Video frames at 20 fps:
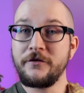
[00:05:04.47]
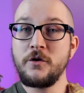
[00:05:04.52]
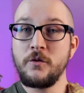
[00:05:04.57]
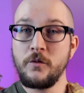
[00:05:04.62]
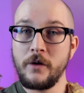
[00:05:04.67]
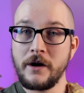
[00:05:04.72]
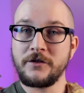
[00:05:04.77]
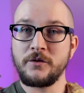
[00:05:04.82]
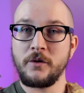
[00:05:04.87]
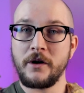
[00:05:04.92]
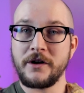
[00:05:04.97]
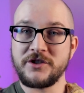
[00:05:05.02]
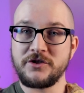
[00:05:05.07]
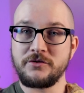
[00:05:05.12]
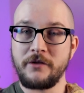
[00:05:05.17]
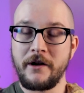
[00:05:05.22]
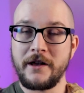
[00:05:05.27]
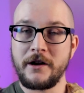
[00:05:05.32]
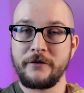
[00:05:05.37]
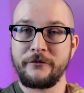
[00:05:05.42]
if you went to
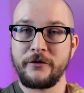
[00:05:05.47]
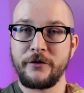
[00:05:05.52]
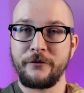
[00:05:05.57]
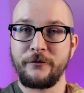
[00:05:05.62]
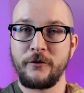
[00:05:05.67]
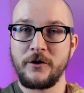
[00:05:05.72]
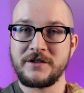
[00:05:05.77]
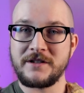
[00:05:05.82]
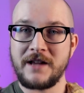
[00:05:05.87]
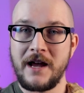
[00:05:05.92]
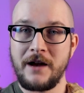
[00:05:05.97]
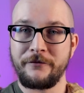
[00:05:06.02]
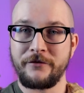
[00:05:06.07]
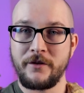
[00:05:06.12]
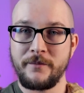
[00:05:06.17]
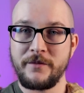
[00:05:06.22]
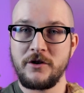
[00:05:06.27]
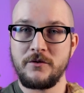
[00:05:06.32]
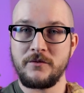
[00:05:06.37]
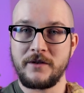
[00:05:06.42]
Australia for the first time
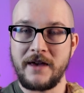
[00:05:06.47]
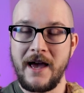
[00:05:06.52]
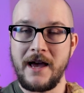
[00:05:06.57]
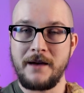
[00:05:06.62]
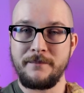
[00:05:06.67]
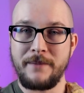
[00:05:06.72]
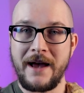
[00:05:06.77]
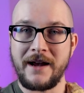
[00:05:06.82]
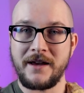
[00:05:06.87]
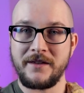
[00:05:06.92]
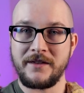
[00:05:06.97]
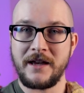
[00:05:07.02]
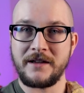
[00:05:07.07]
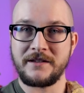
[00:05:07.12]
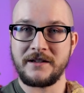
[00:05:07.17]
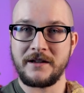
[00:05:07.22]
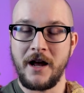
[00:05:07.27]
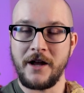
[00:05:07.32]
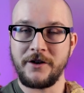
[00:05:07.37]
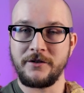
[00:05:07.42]
from the UK back in the
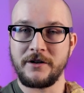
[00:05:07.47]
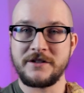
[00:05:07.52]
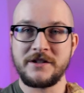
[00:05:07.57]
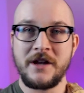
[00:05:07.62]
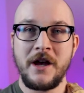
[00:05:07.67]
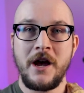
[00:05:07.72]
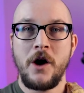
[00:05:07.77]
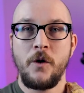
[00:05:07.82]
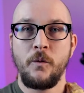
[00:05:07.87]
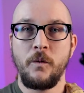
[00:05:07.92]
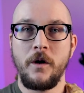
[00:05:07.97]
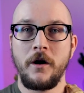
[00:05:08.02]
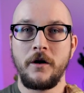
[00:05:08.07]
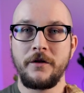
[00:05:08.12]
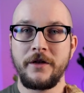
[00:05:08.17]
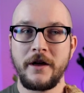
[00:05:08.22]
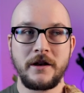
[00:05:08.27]
1800s, well,